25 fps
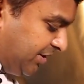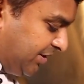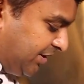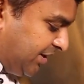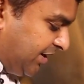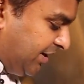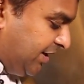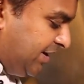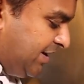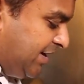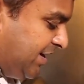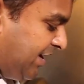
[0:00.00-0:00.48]

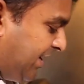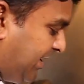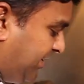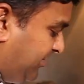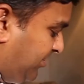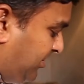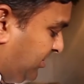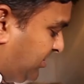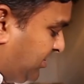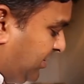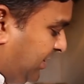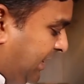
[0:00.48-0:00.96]
Okay, I
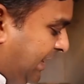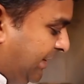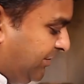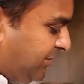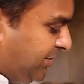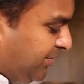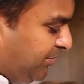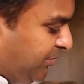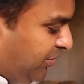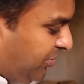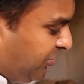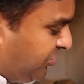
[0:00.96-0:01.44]
also have
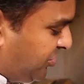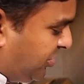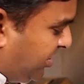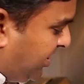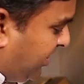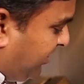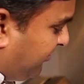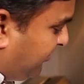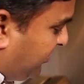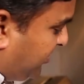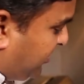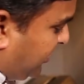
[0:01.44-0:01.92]
some more
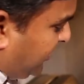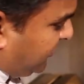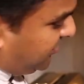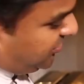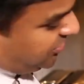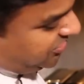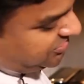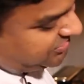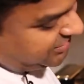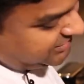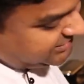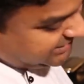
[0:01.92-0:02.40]
chicken which I
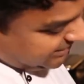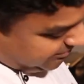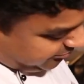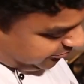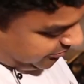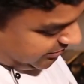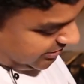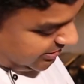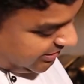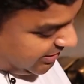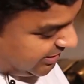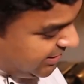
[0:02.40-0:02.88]
roasted
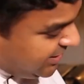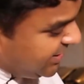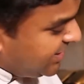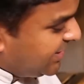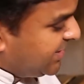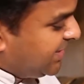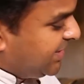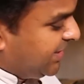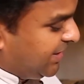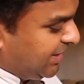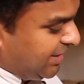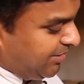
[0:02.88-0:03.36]
separately,
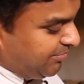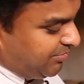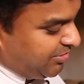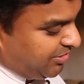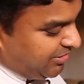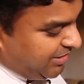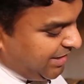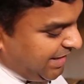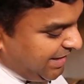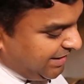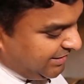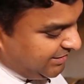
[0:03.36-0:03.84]
and I'm
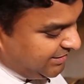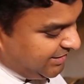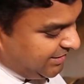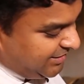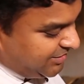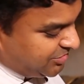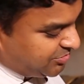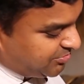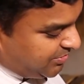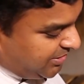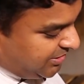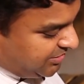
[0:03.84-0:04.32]
going to add that
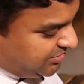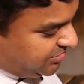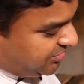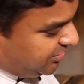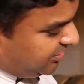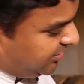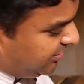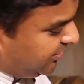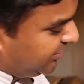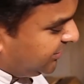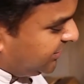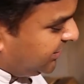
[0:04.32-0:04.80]
as well.
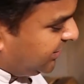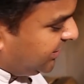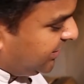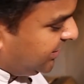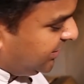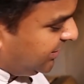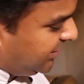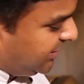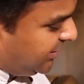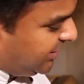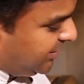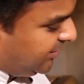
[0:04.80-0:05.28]
So
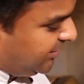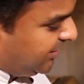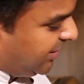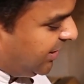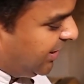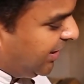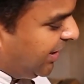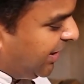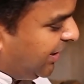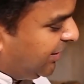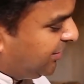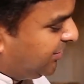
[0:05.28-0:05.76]

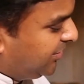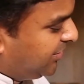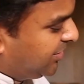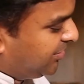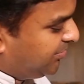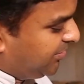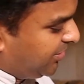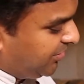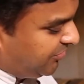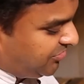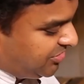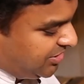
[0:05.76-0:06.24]
I had a little
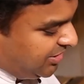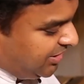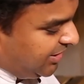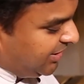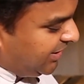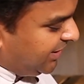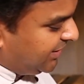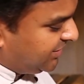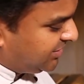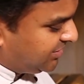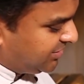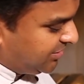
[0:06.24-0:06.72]
bit of chili
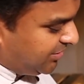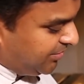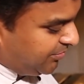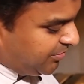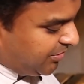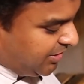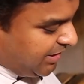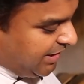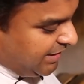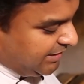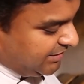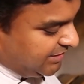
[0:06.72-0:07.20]
less, so I'm
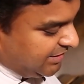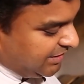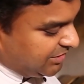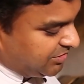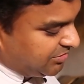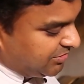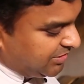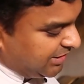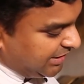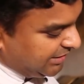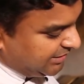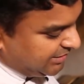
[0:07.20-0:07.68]
going to add that
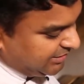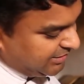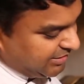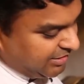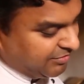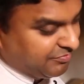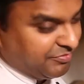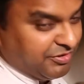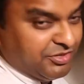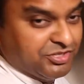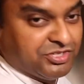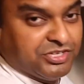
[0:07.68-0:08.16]
to that and then
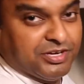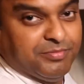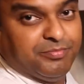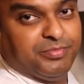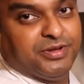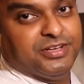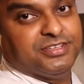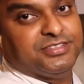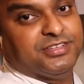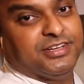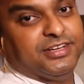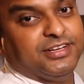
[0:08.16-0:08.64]
finish up
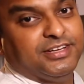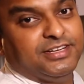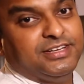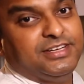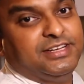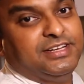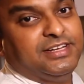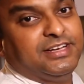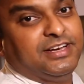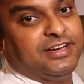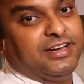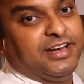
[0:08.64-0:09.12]
as a
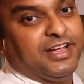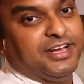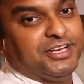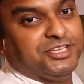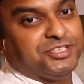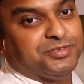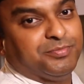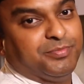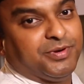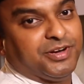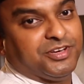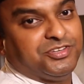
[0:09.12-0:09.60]

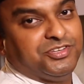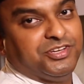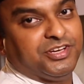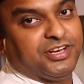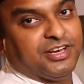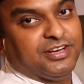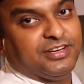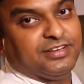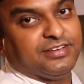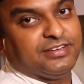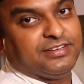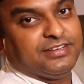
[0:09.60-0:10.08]
nice butter
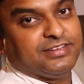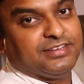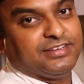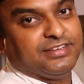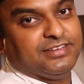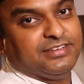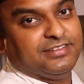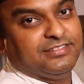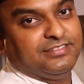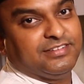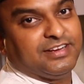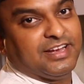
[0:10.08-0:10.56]
chicken.
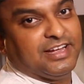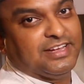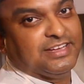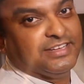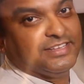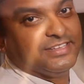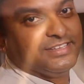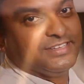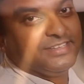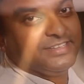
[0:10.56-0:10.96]
Okay.